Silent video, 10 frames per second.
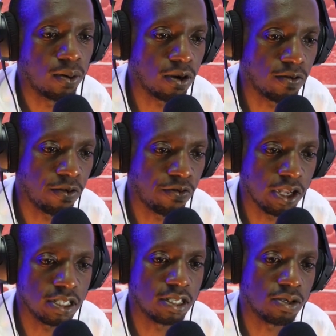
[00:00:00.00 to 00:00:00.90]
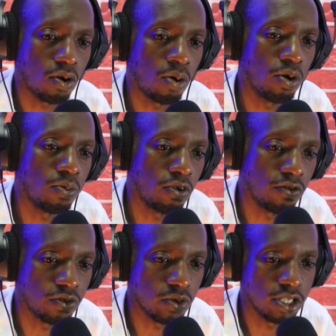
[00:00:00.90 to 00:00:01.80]
one of the first common
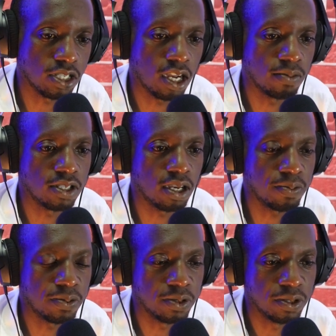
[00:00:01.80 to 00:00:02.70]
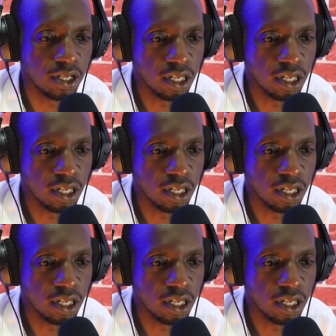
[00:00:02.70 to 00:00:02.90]
moves which comes up